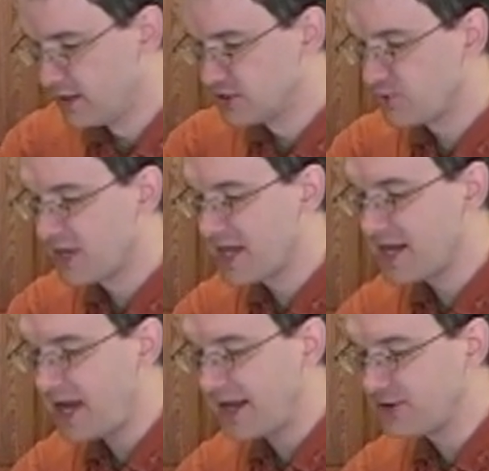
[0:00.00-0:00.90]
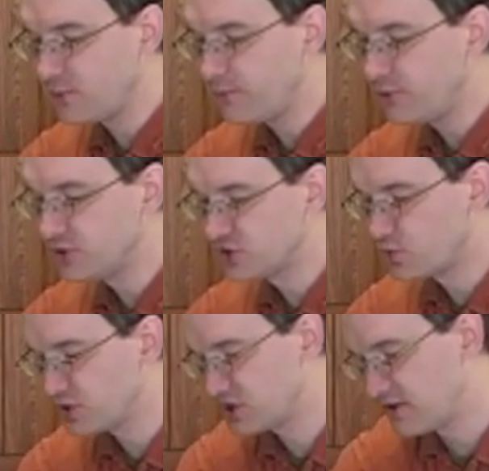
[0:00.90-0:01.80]
So again, I don't
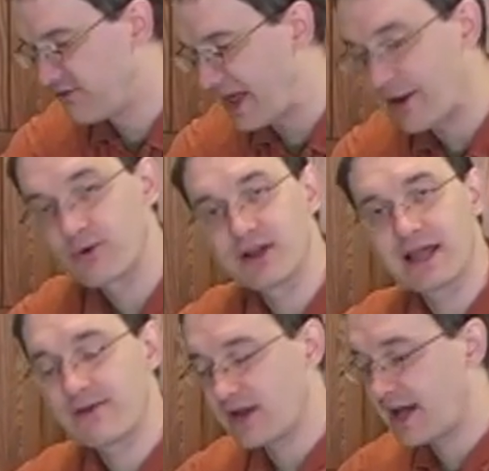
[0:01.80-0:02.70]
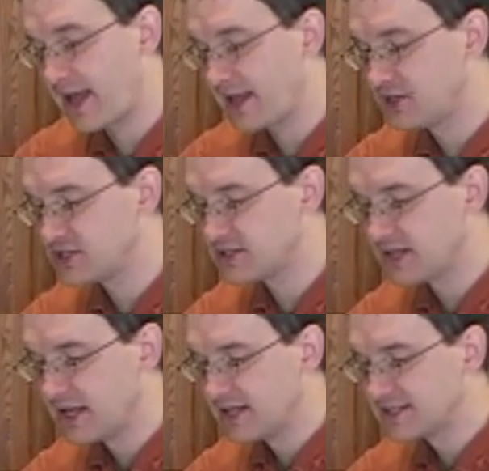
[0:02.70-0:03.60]
squish the flour down, I just
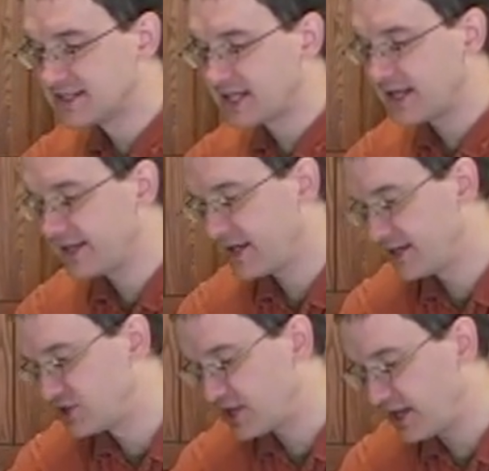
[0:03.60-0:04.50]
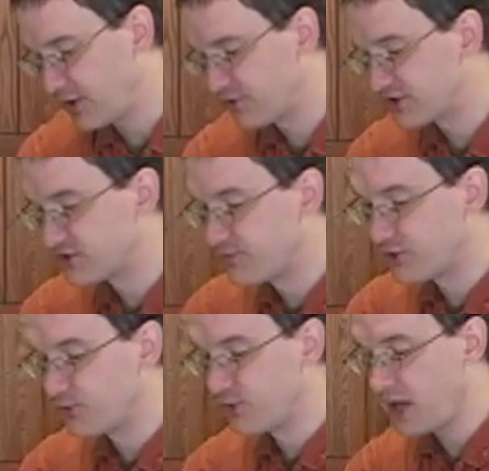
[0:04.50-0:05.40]
settle it in gently with a
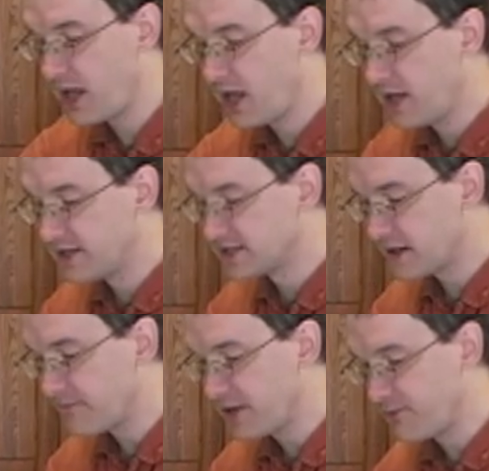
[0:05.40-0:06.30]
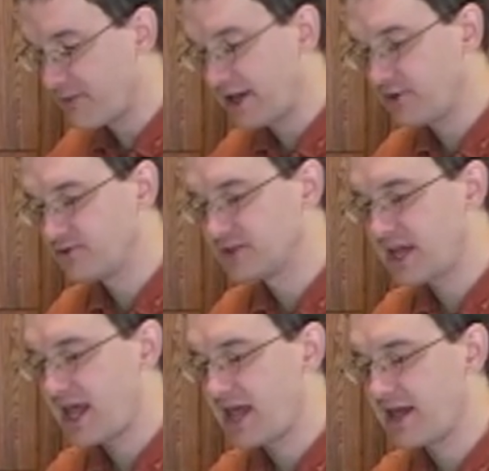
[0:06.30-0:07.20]
spoon. Some people might use
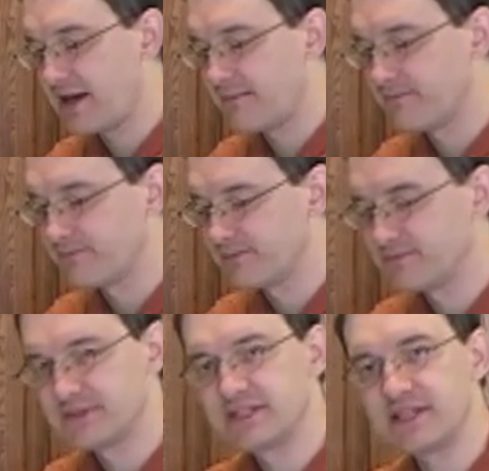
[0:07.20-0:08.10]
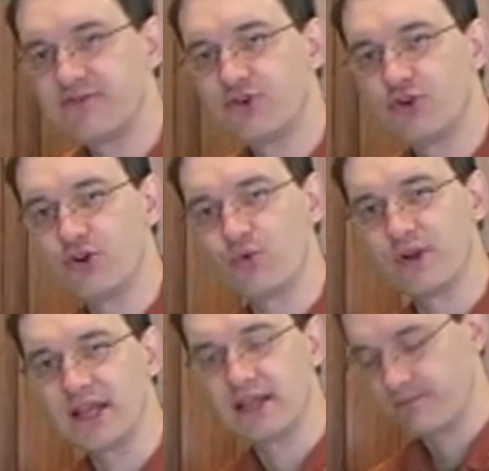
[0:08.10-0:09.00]
a sifter to
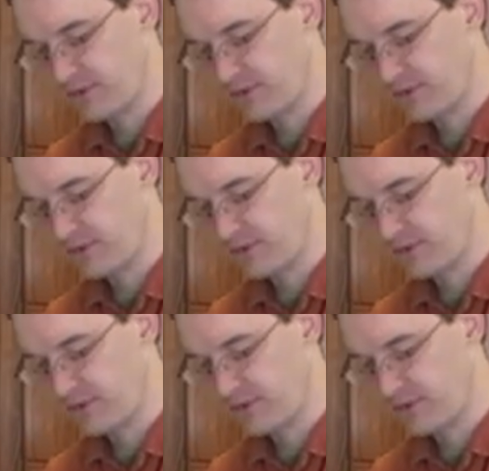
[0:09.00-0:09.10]
really